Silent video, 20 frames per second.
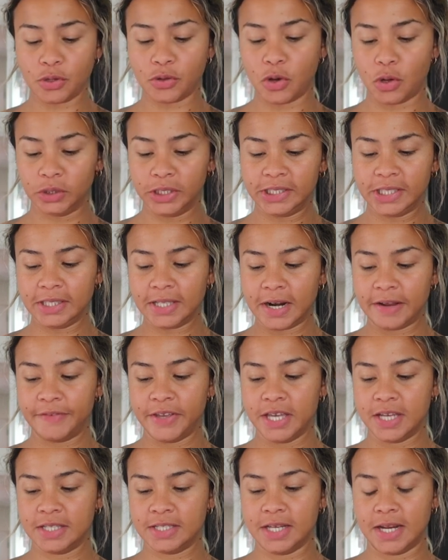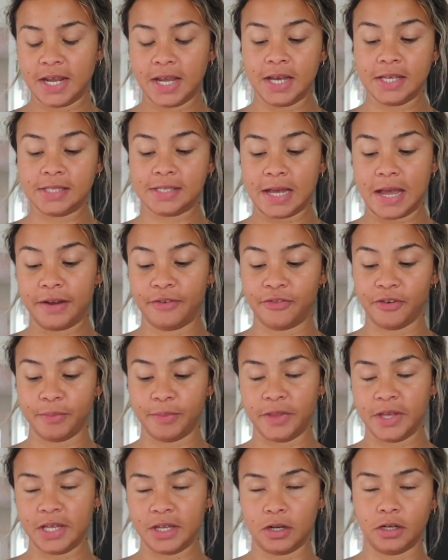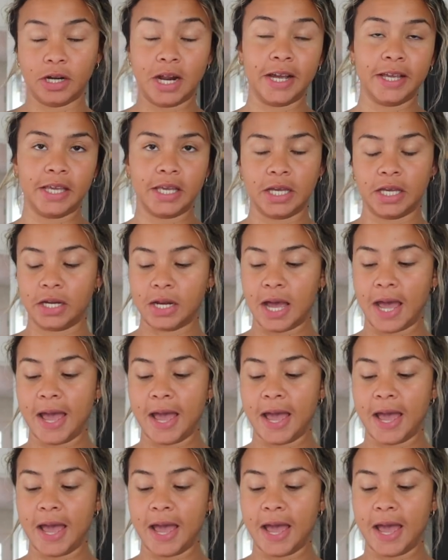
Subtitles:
So the only thing that I've eaten today aside from this, or not eaten,